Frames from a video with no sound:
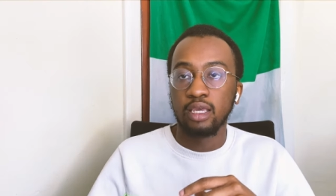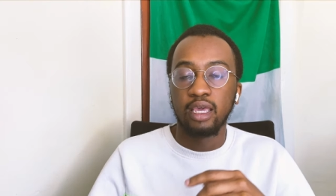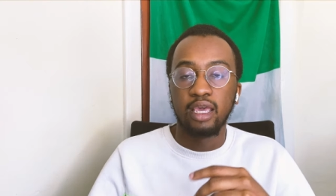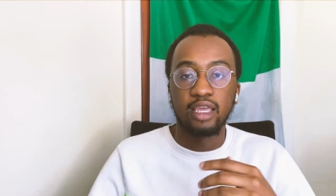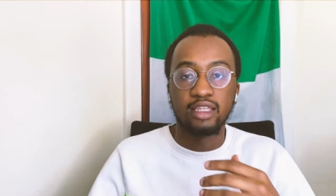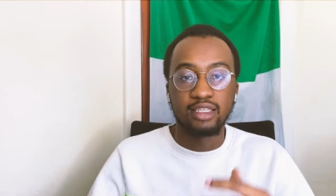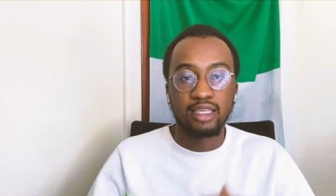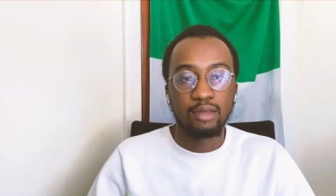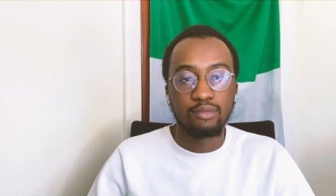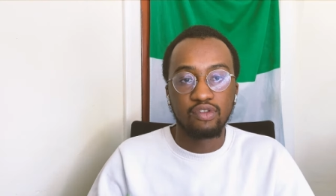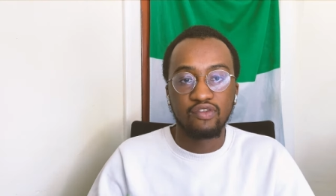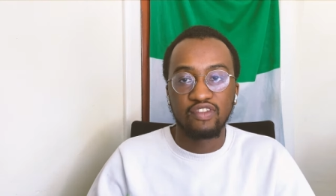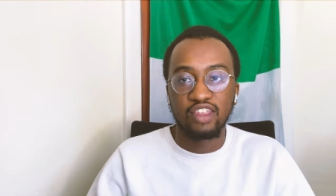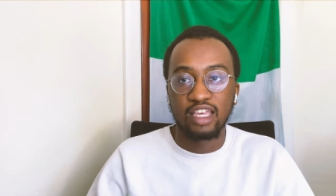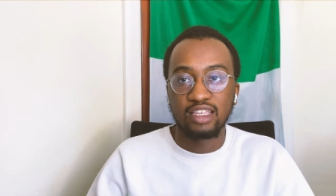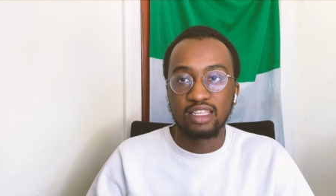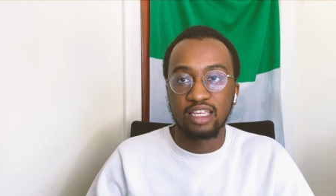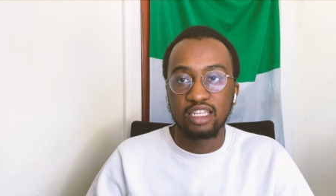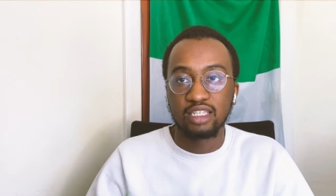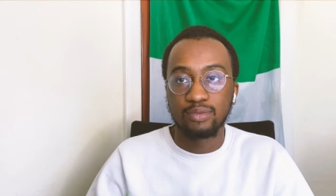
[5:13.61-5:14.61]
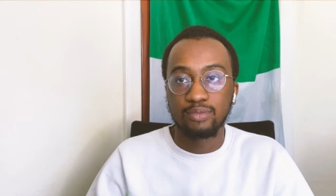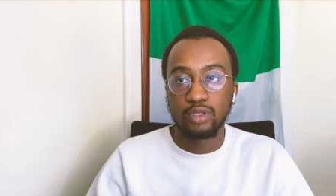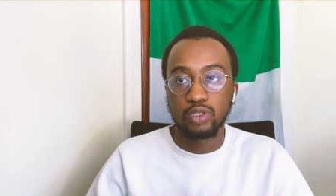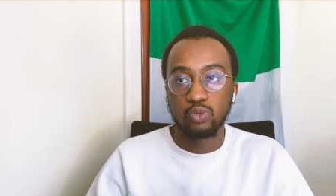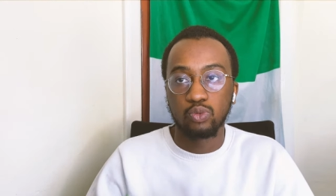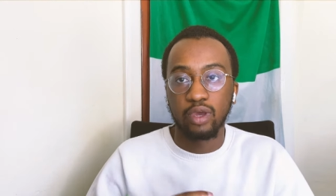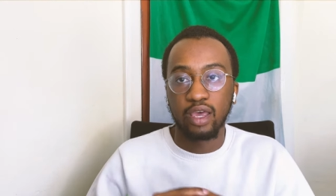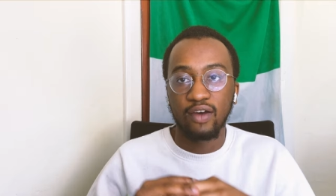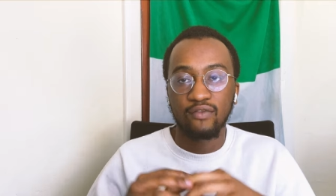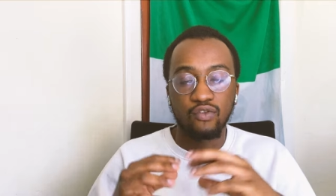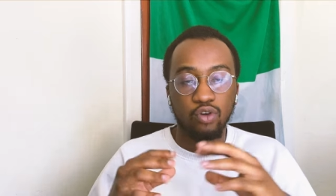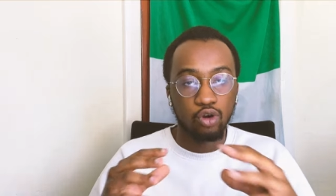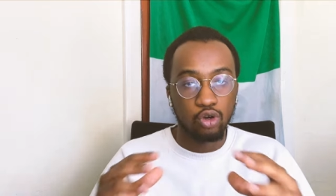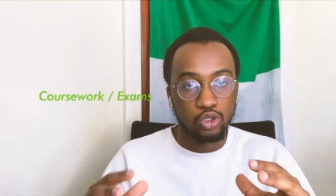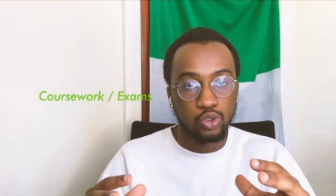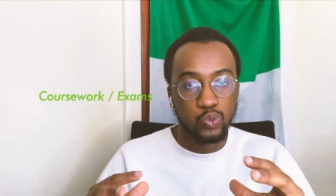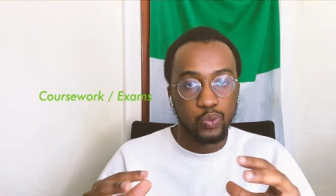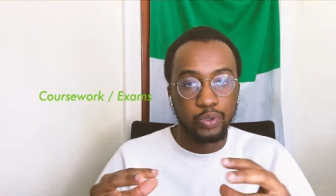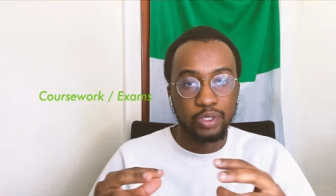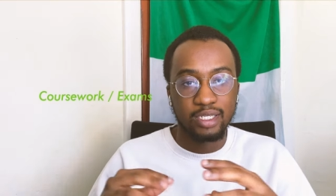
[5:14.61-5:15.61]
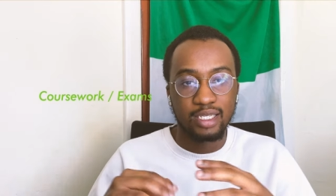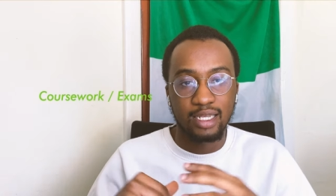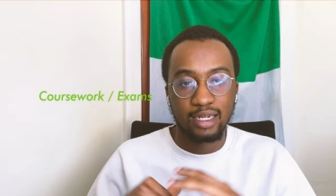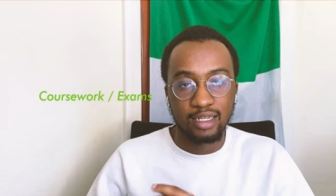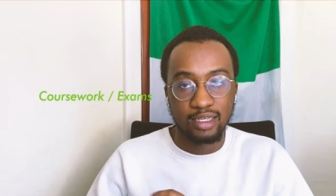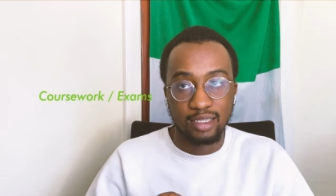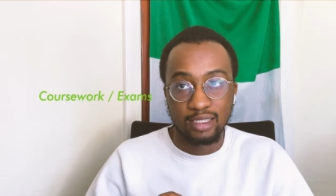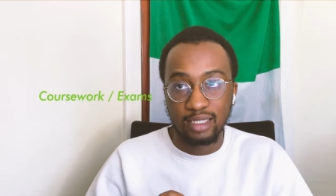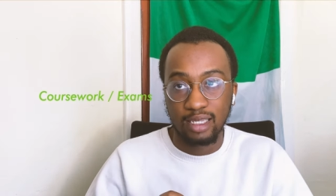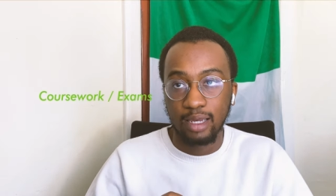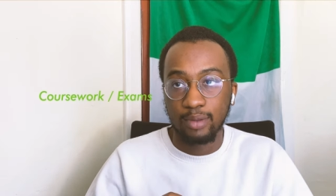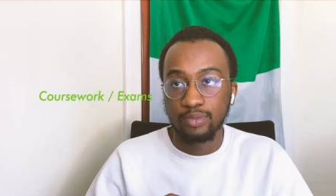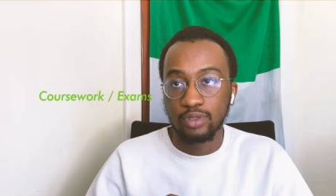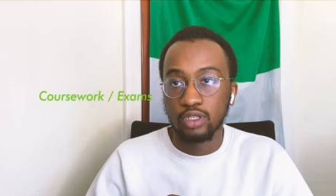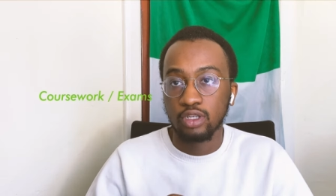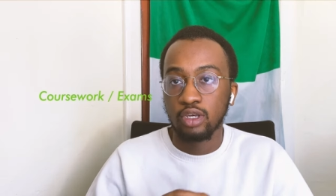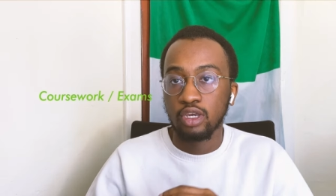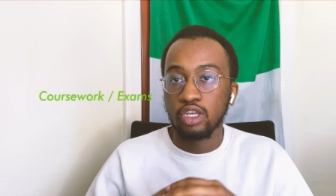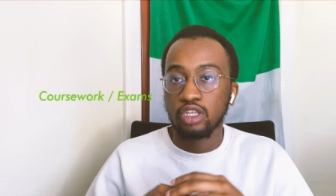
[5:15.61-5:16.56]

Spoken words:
In terms of the assessments, we have coursework and exams.